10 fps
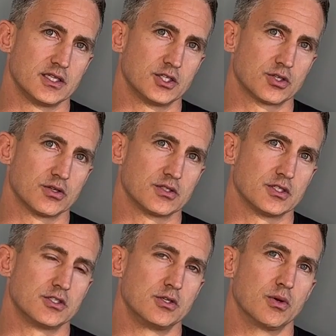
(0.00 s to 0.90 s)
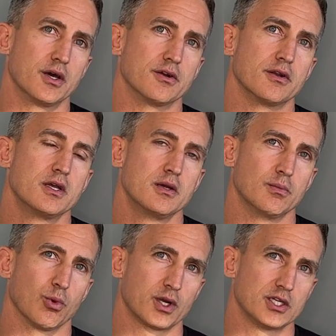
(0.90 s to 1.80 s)
insurance is $200,
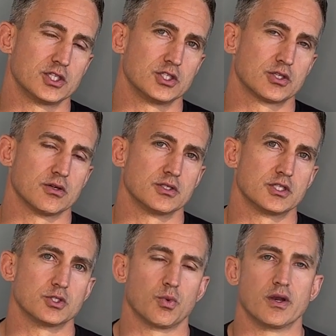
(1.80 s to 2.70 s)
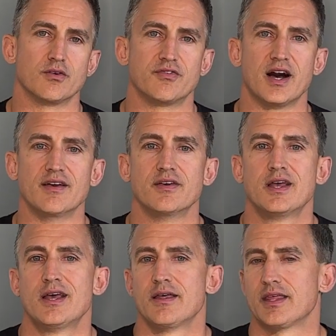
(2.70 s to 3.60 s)
mortgage insurance is $105.
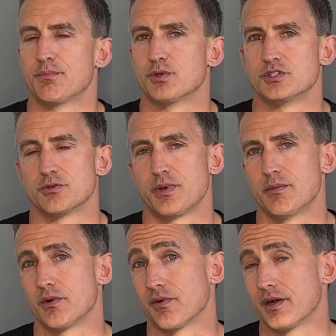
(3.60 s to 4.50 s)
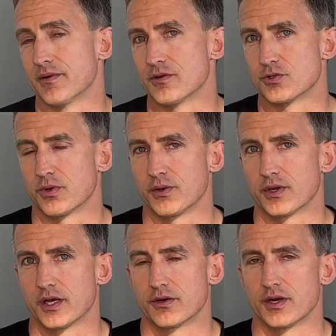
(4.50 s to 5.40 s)
That puts your payment right around
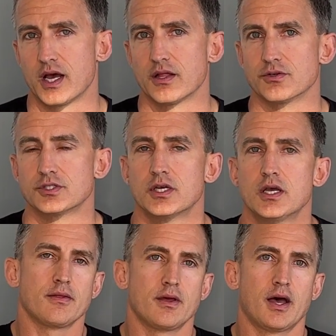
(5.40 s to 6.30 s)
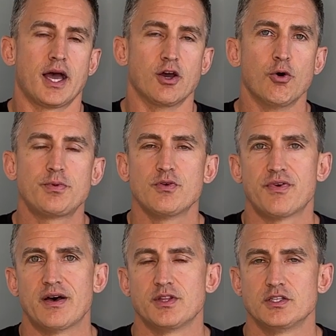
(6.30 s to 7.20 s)
$2,100. I hope you
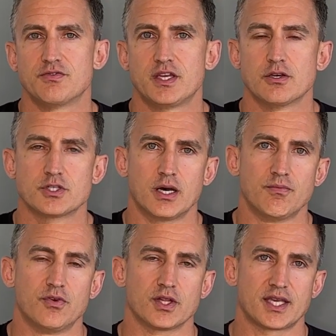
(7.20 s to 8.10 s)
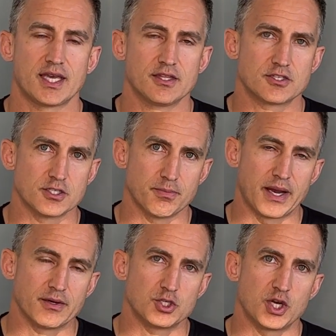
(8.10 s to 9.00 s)
found these videos helpful. Again, this is
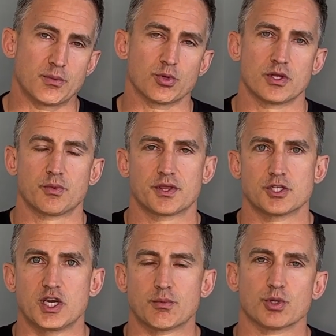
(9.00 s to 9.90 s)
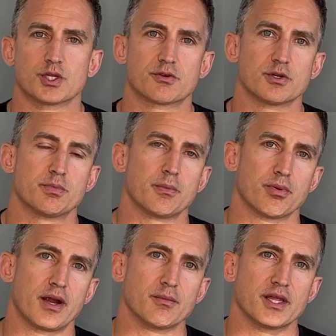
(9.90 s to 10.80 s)
Myron Chamberlain with the Chamberlain Group at
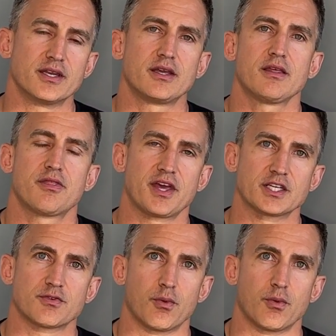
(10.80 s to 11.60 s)
PrimeLending. Thanks for